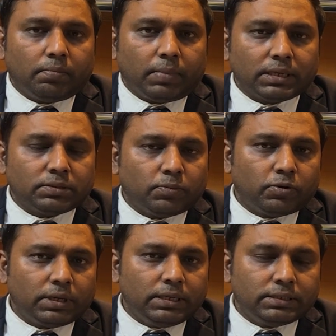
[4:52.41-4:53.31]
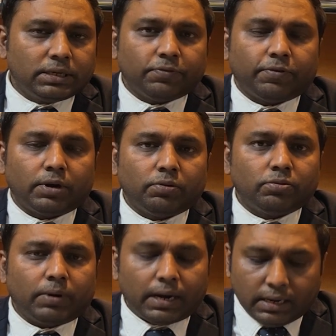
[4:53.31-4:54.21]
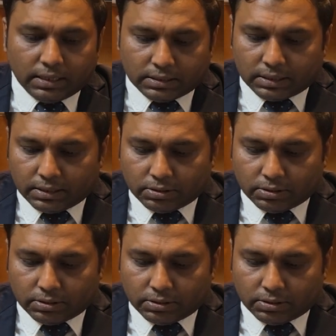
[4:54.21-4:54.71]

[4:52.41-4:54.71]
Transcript: much more easier for you to understand.